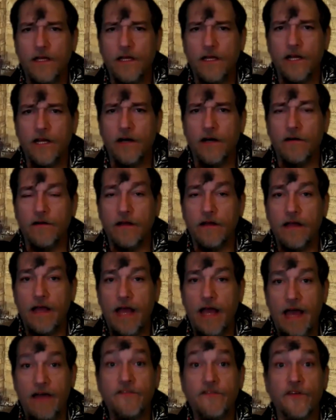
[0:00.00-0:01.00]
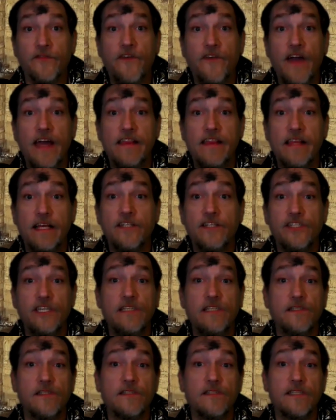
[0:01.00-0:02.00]
you know have your faith in
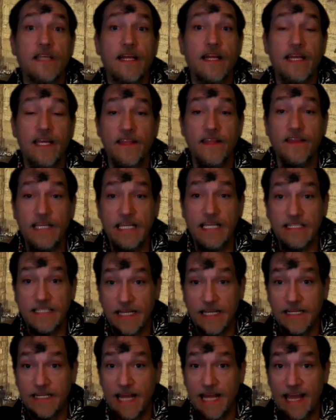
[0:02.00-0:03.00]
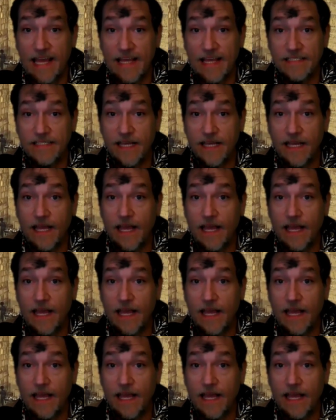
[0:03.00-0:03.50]
jesus that in these end days